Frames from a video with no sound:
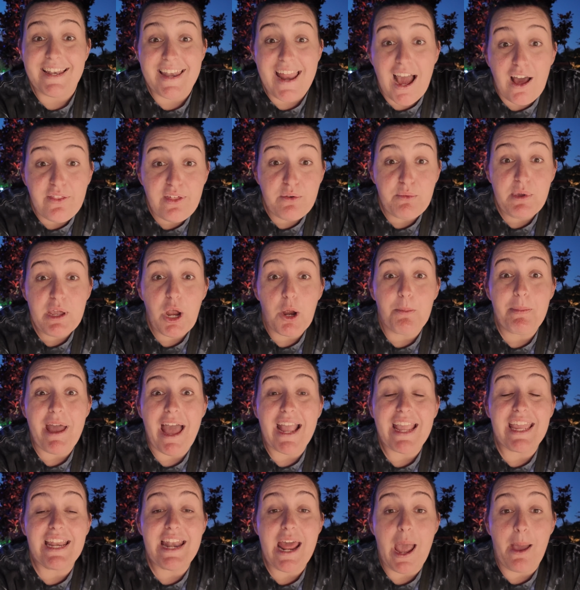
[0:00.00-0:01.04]
Now that we are
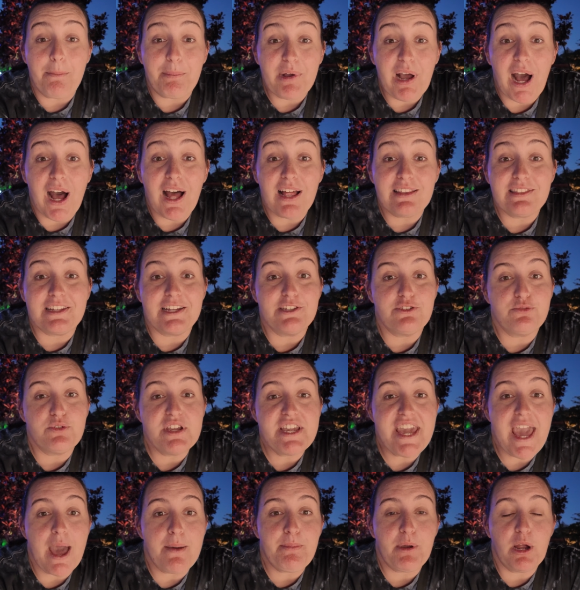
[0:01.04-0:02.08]
back in Epcot, let's
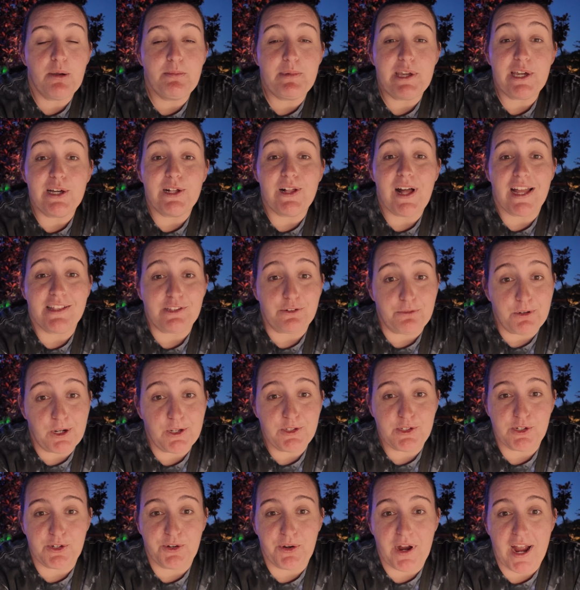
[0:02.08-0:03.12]
recap our meal at the
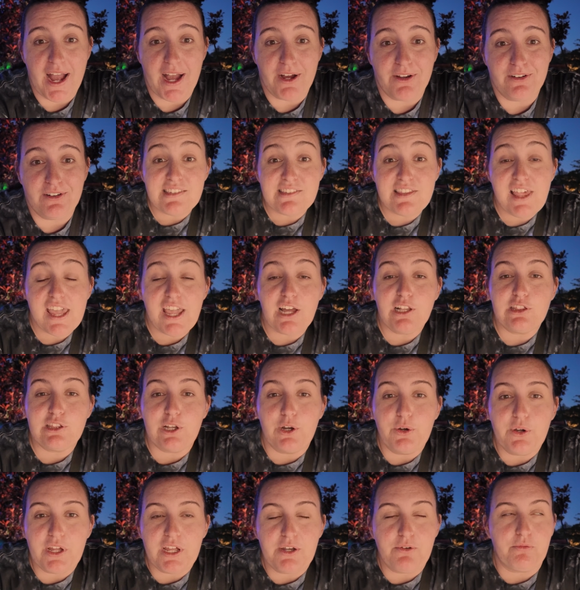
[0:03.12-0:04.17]
Rose and Crown. This is like a
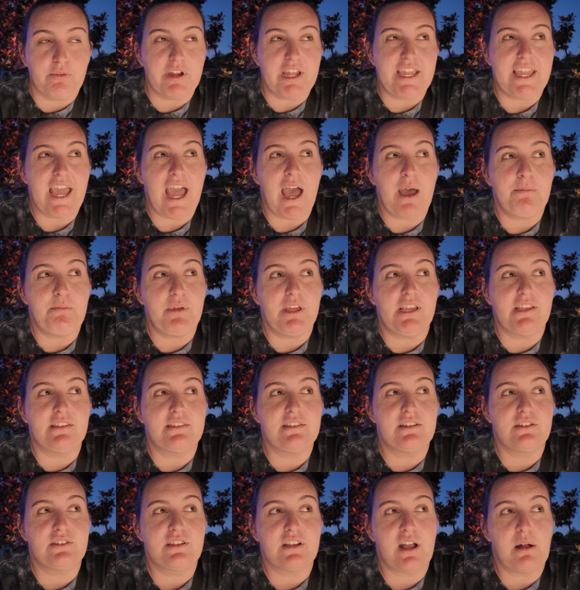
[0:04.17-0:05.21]
loaded recap because
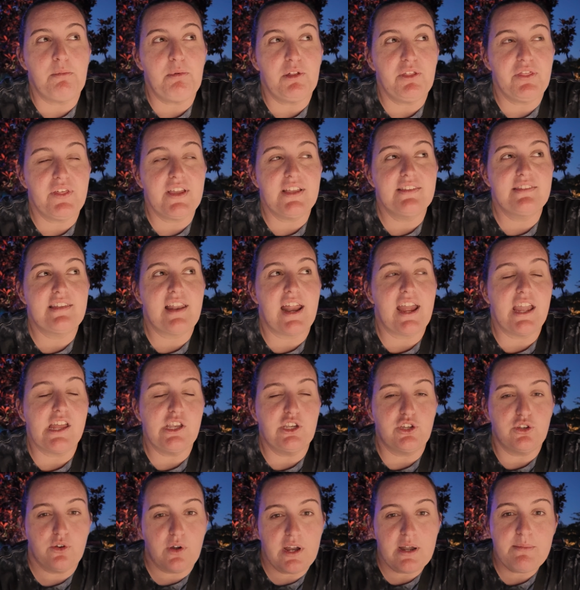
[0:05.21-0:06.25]
there's a couple things that I
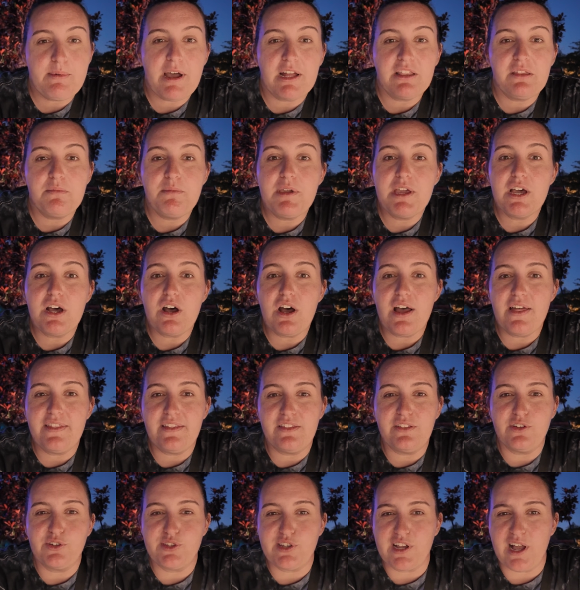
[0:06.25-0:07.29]
enjoyed about the meal, and
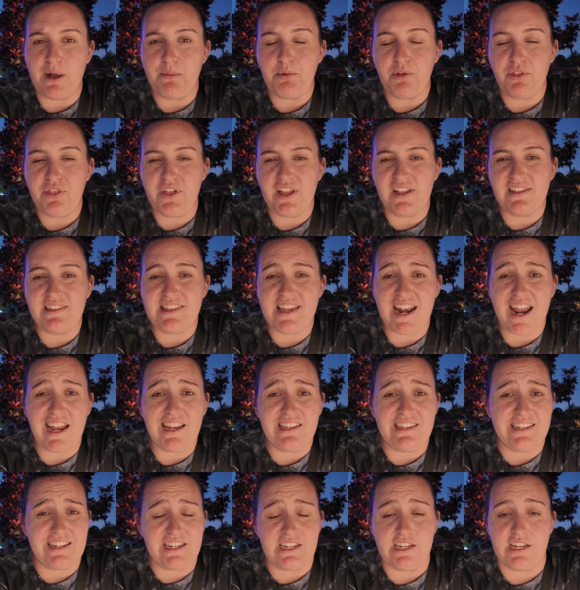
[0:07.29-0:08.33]
then there's a couple things that I
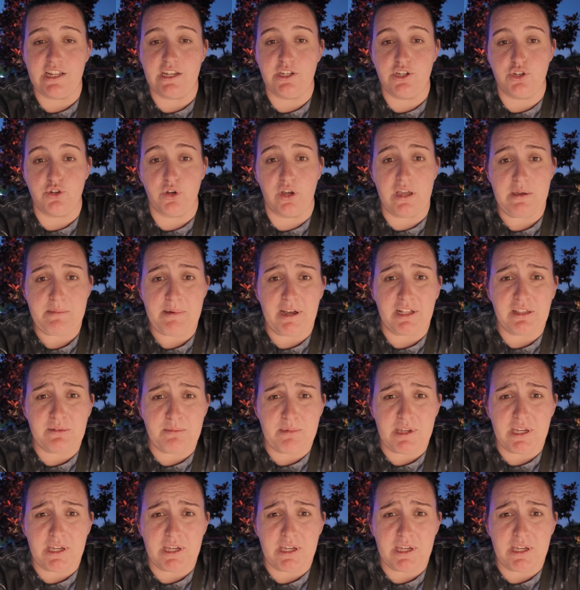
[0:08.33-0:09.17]
didn't enjoy about the